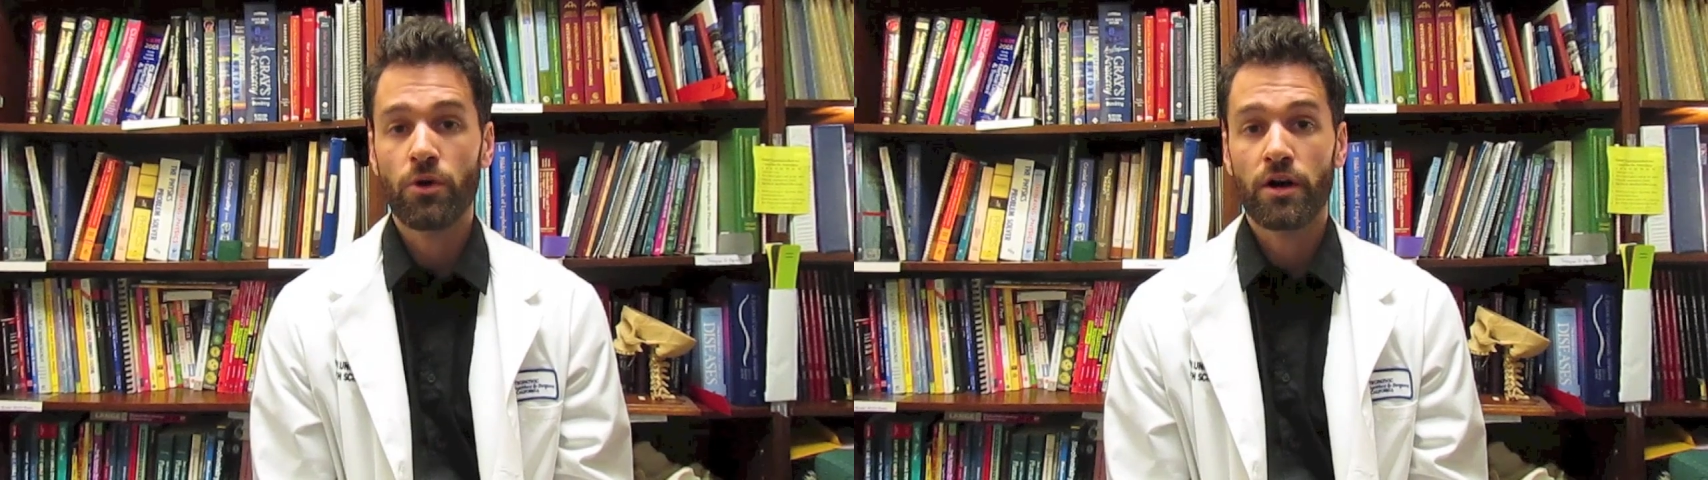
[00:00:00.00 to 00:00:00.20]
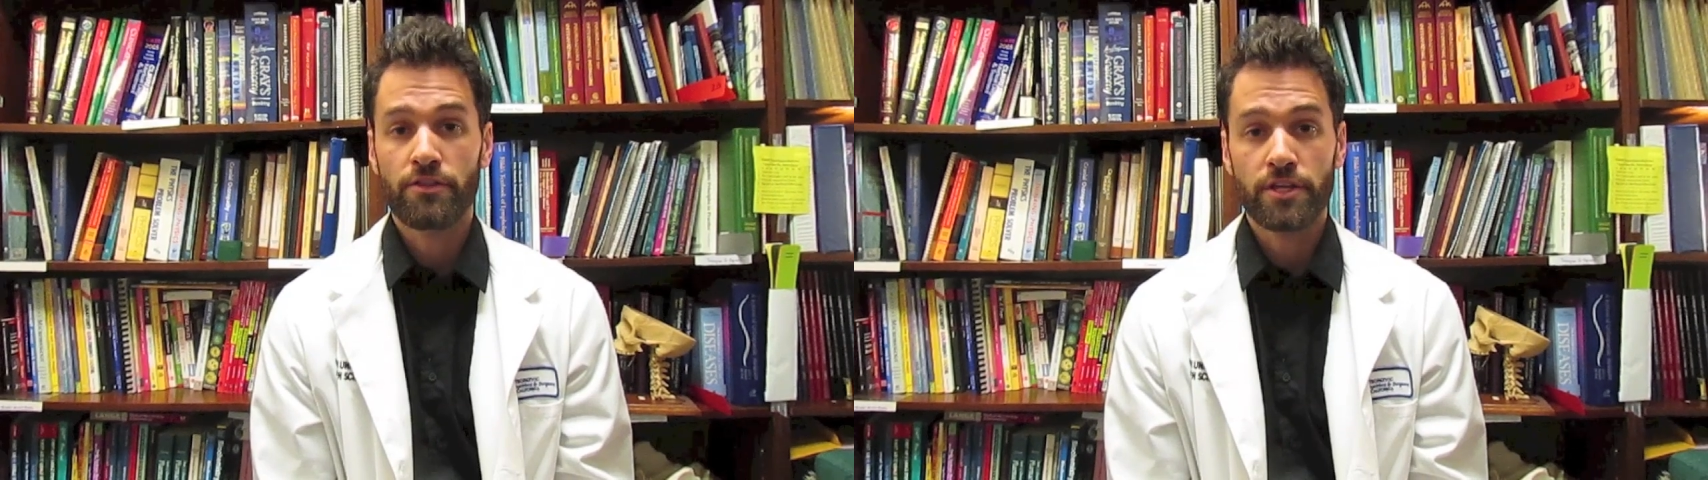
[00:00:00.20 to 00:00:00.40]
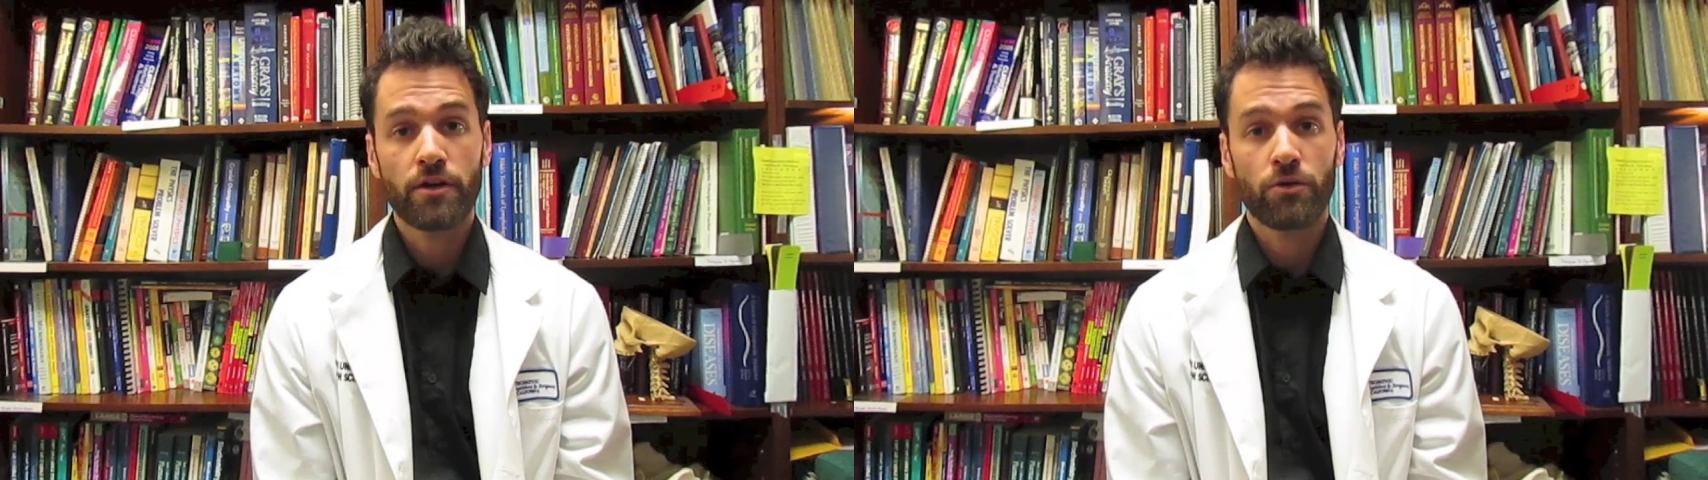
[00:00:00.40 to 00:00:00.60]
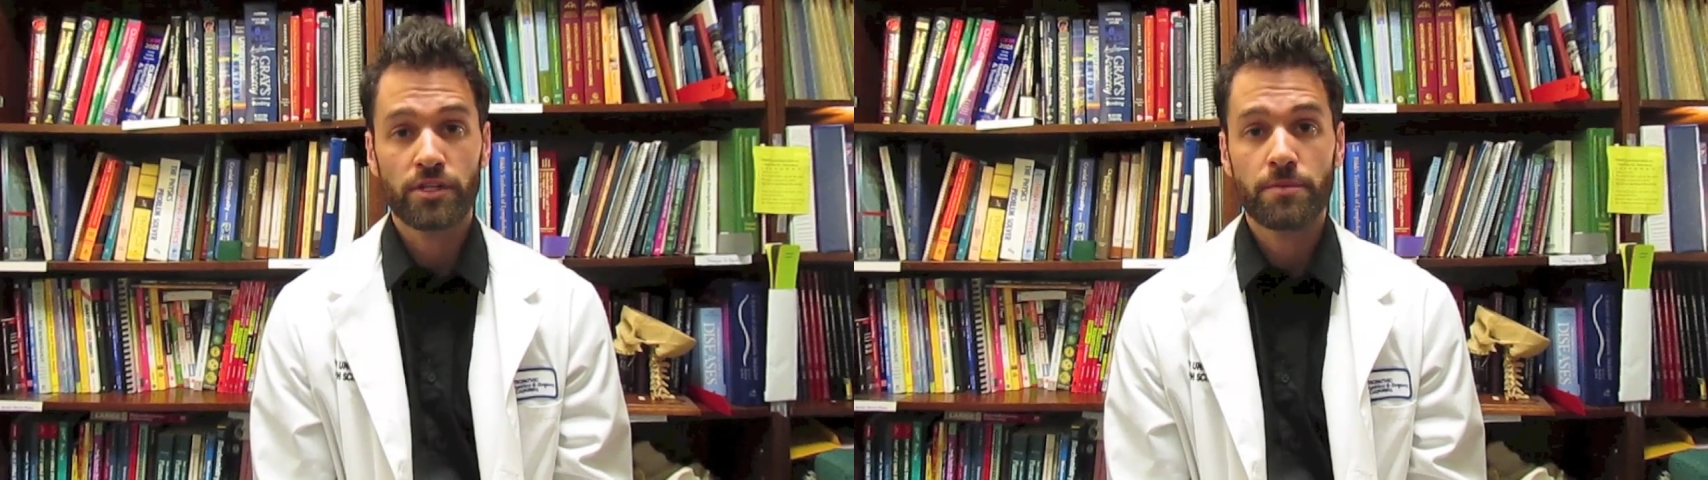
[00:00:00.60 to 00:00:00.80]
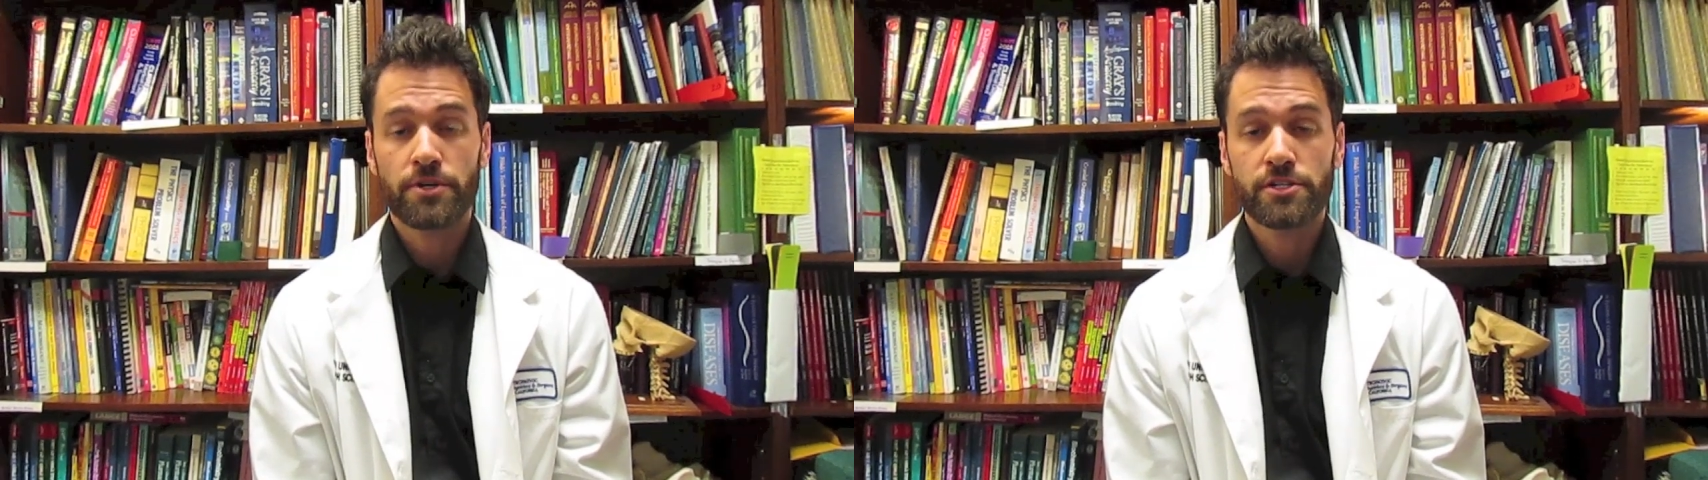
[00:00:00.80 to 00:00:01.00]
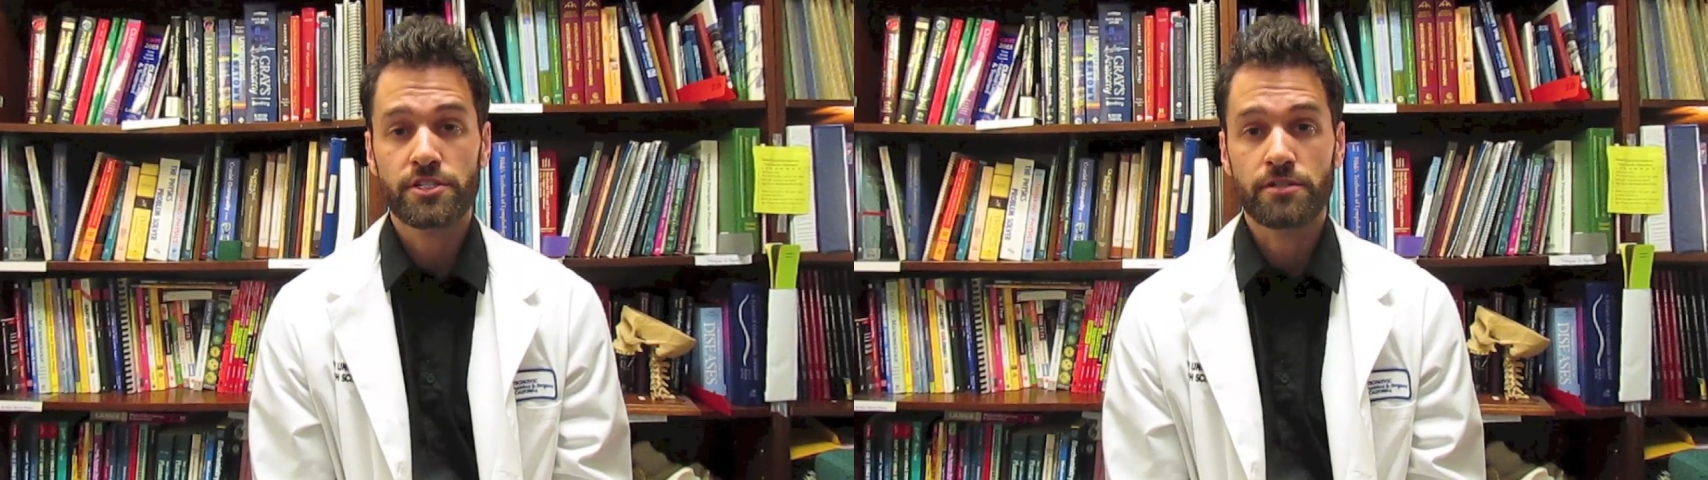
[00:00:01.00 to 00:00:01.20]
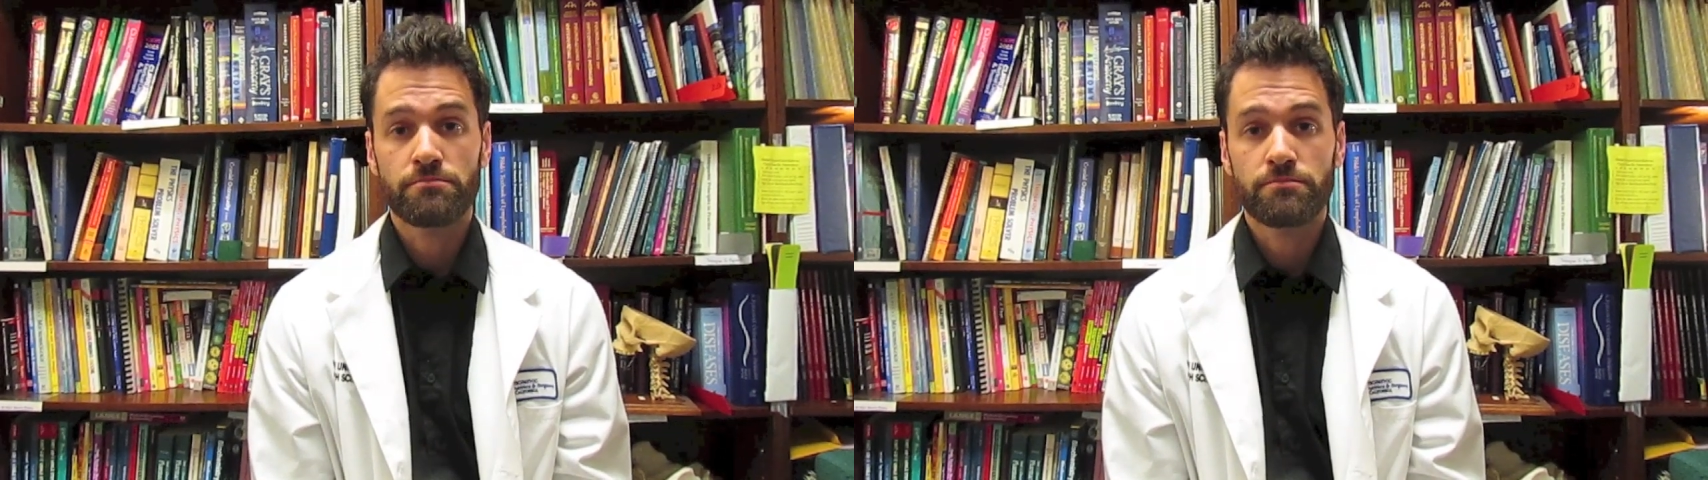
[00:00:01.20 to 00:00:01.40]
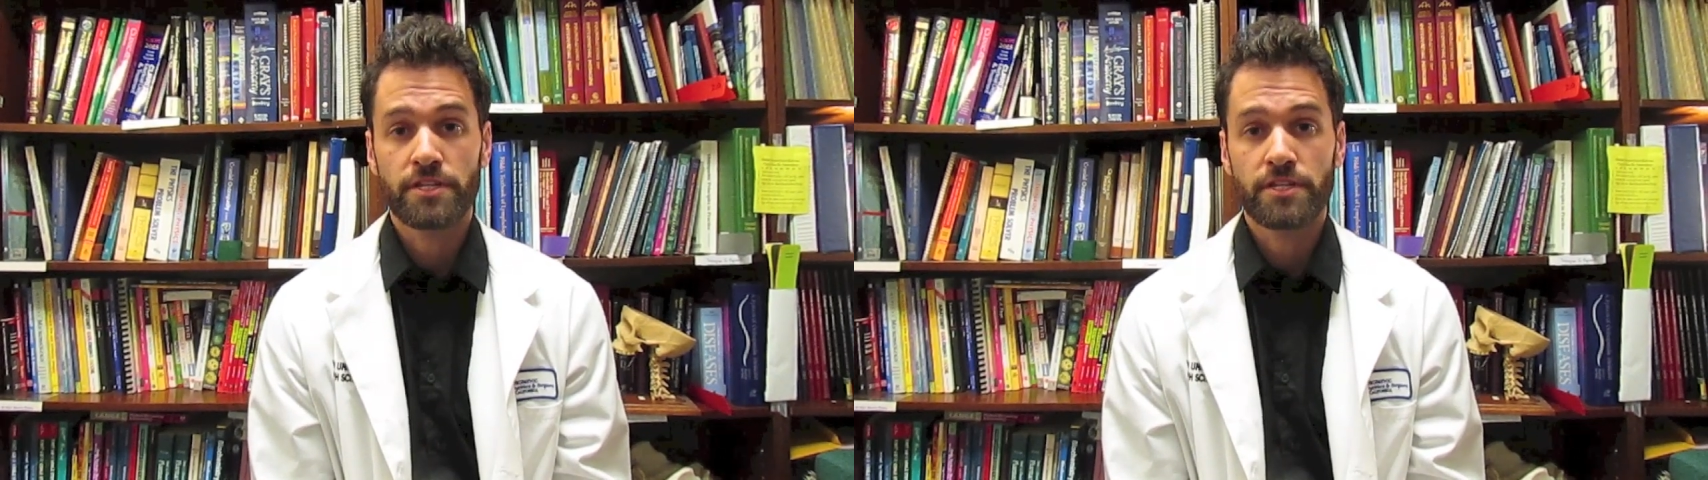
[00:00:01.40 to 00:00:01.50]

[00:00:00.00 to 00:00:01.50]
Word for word: are the only person